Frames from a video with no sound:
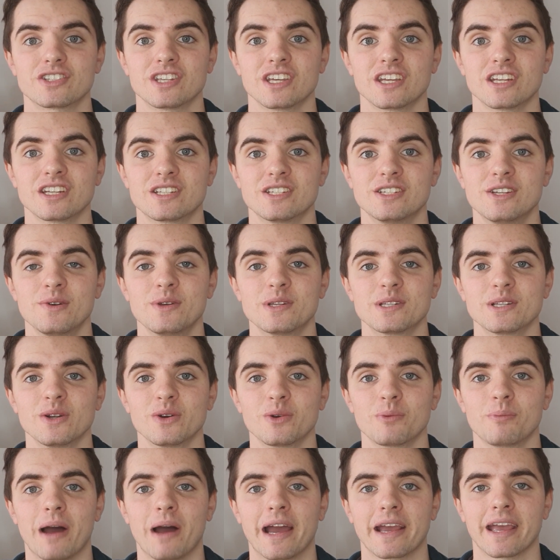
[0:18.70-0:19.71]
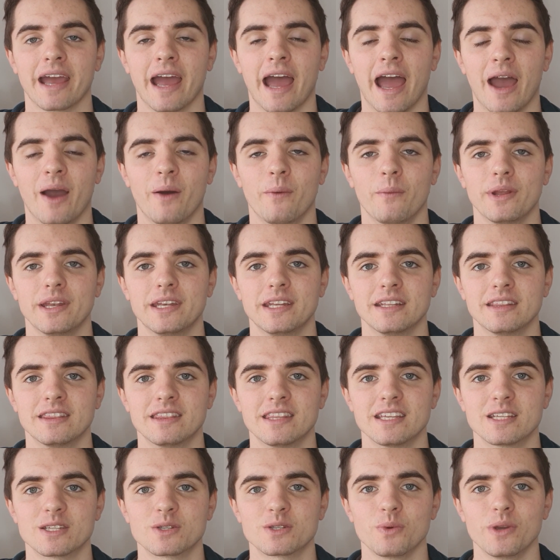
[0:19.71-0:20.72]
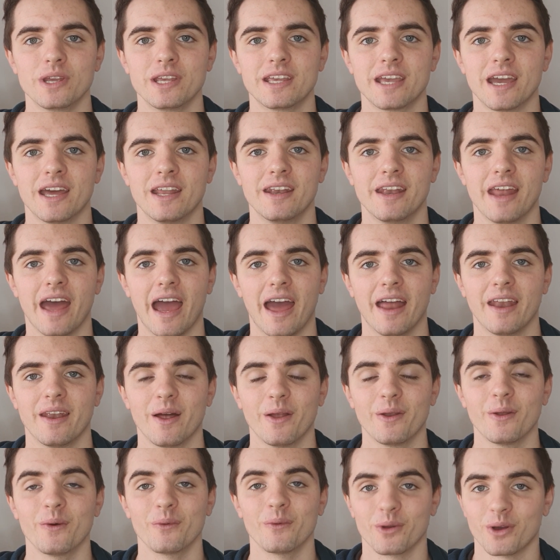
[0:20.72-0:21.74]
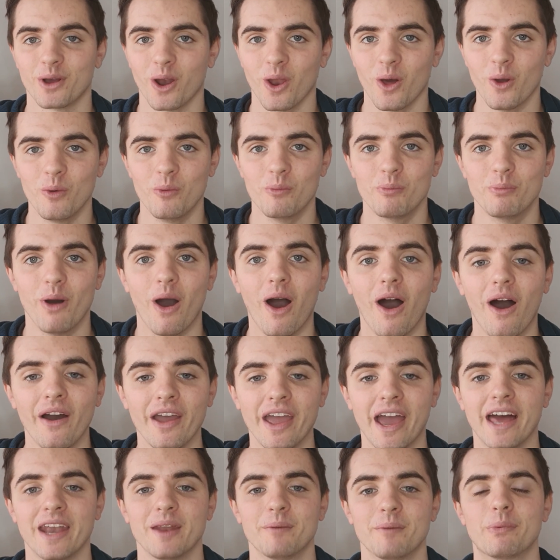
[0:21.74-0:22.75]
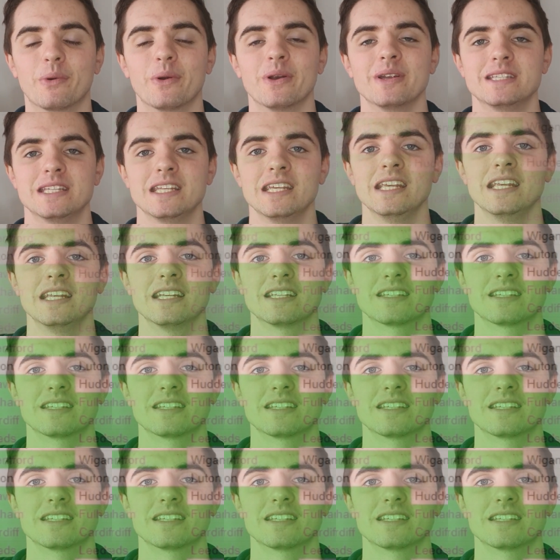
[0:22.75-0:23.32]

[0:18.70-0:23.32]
thing to do is look back at how we did this weekend, and I don't want to gloat, but I had a pretty